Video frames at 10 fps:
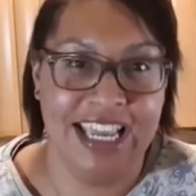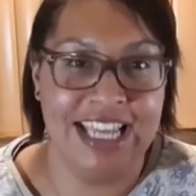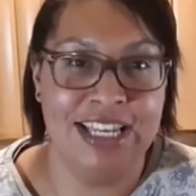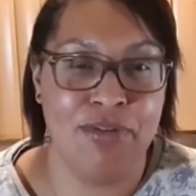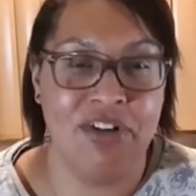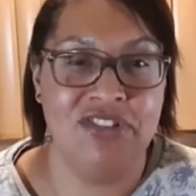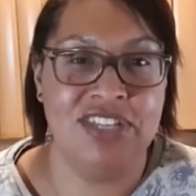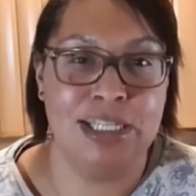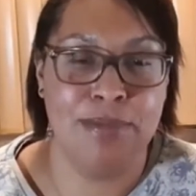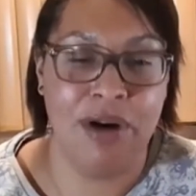in the
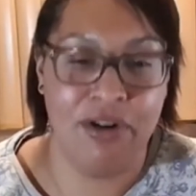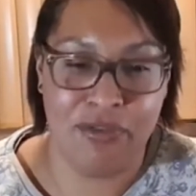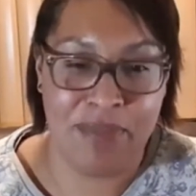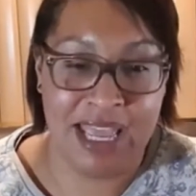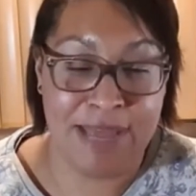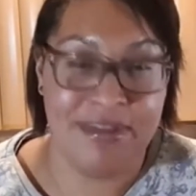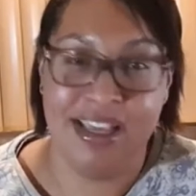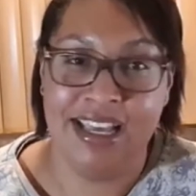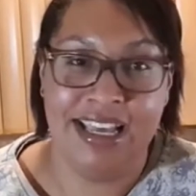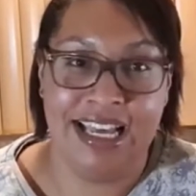process apart from him.
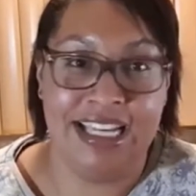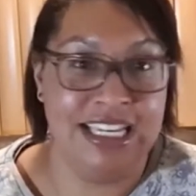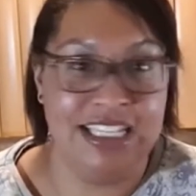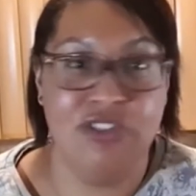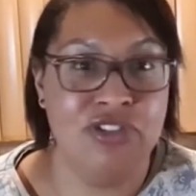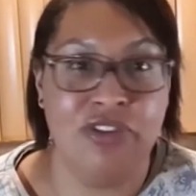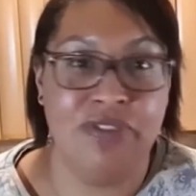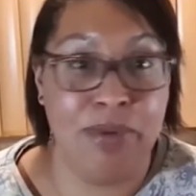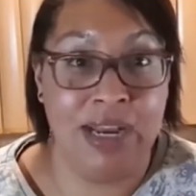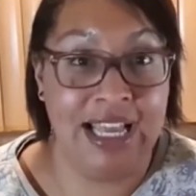And he's not doing
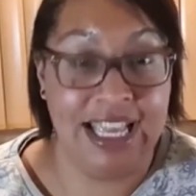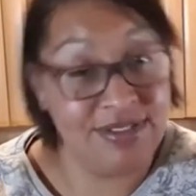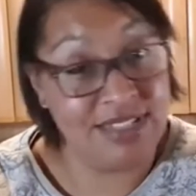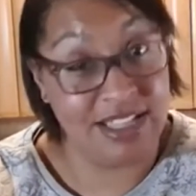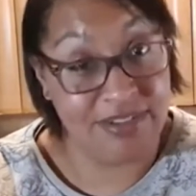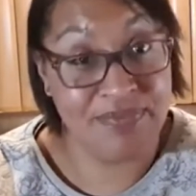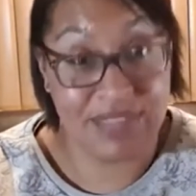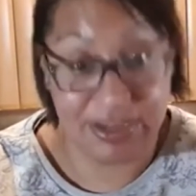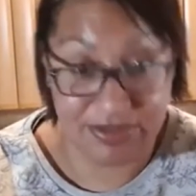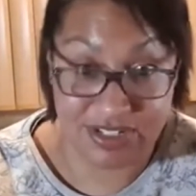very well at it. So
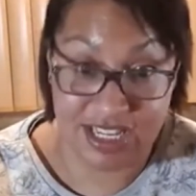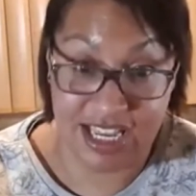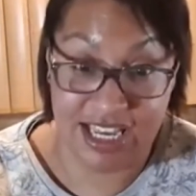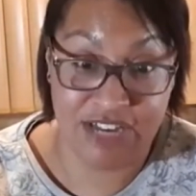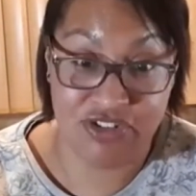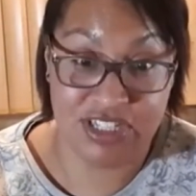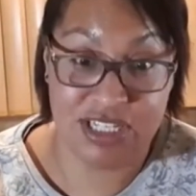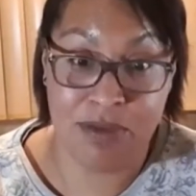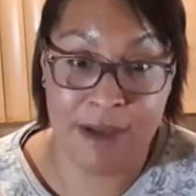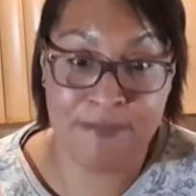that was an
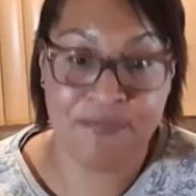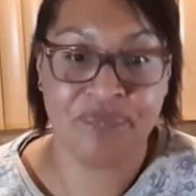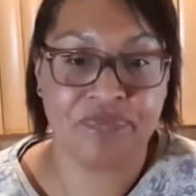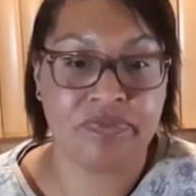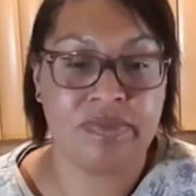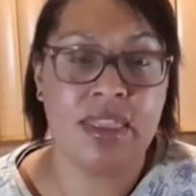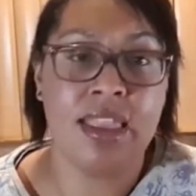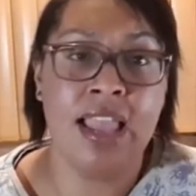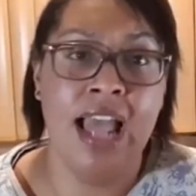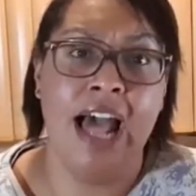interesting one.
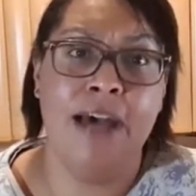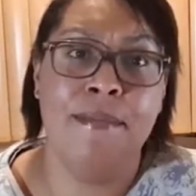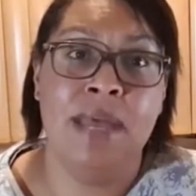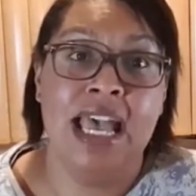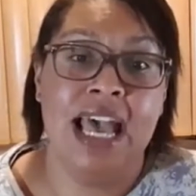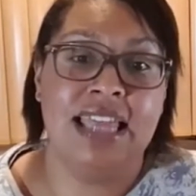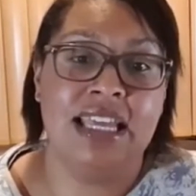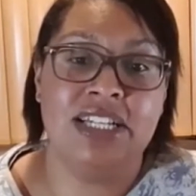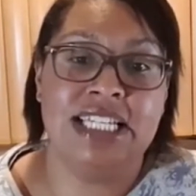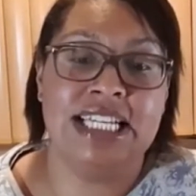And
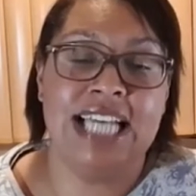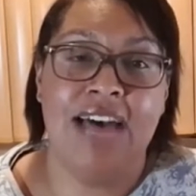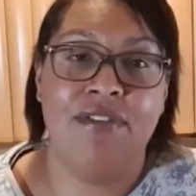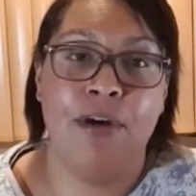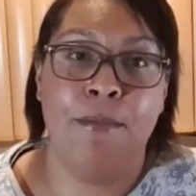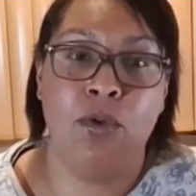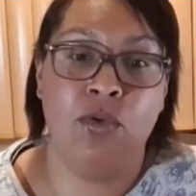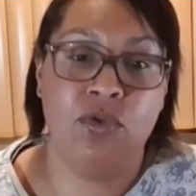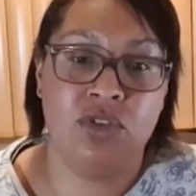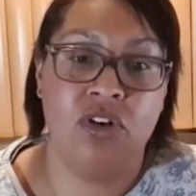then I did have a
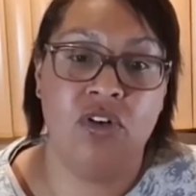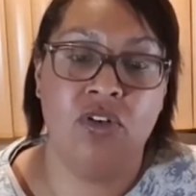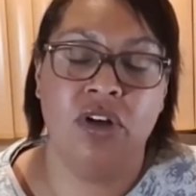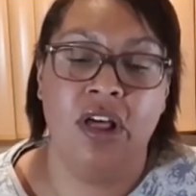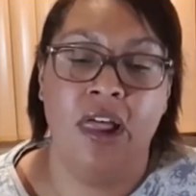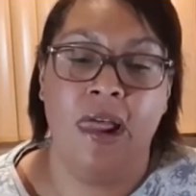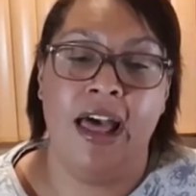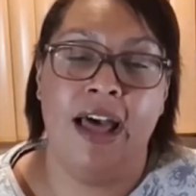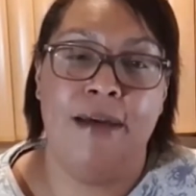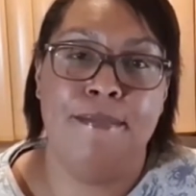Bulldog
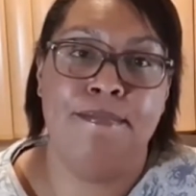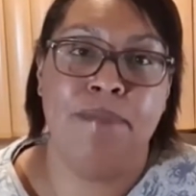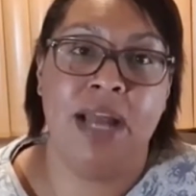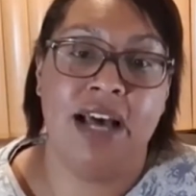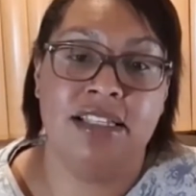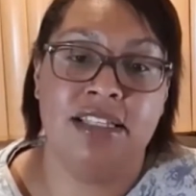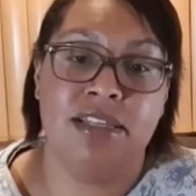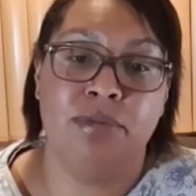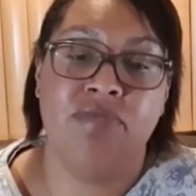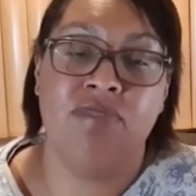bloods
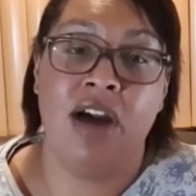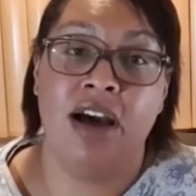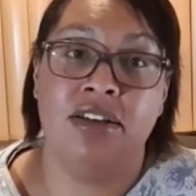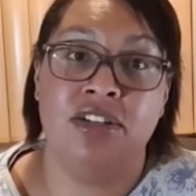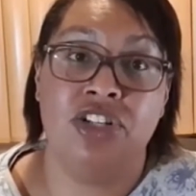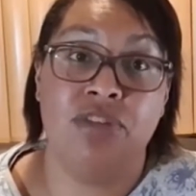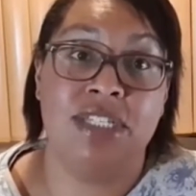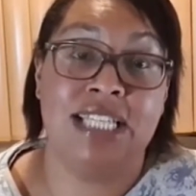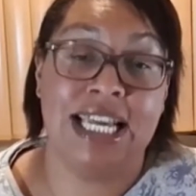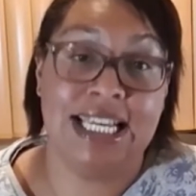that we run. She
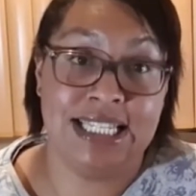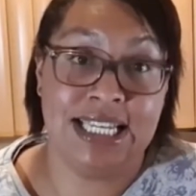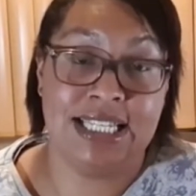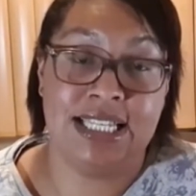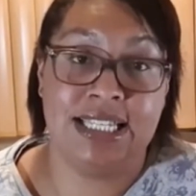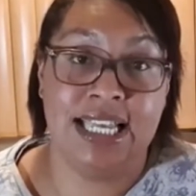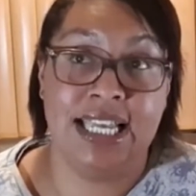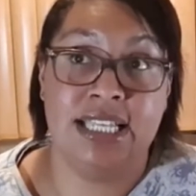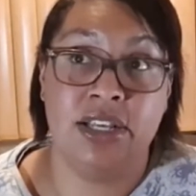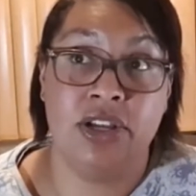was day 6 of
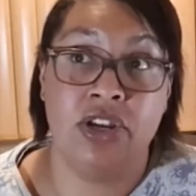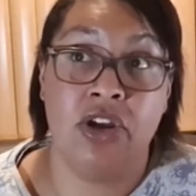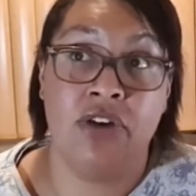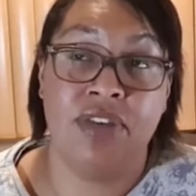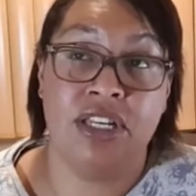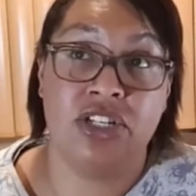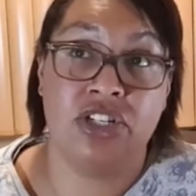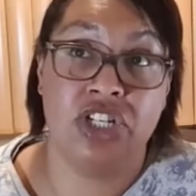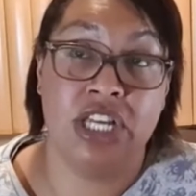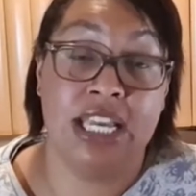season. I think
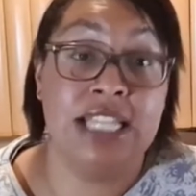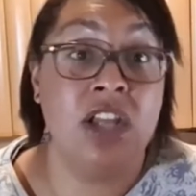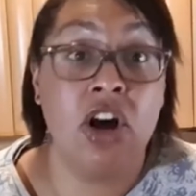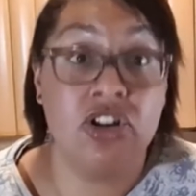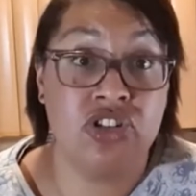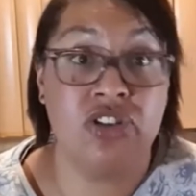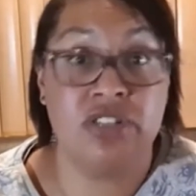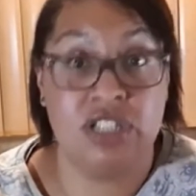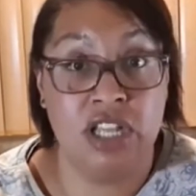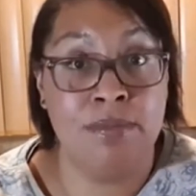it's last
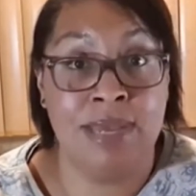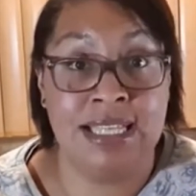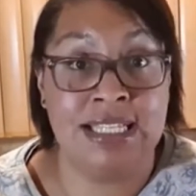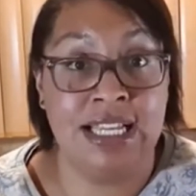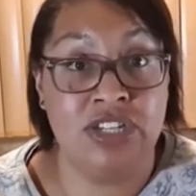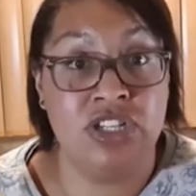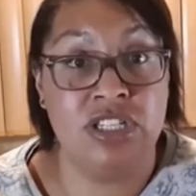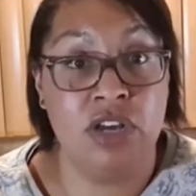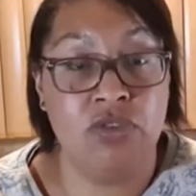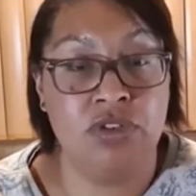chance saloon basically. She's
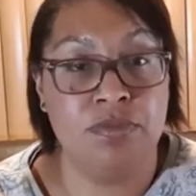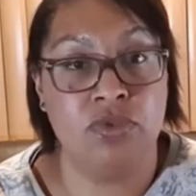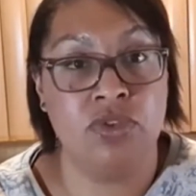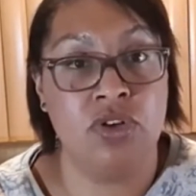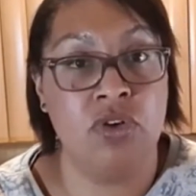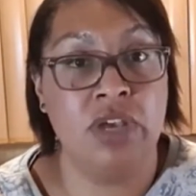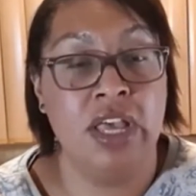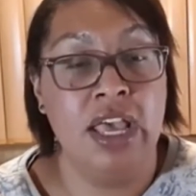an older bulldog,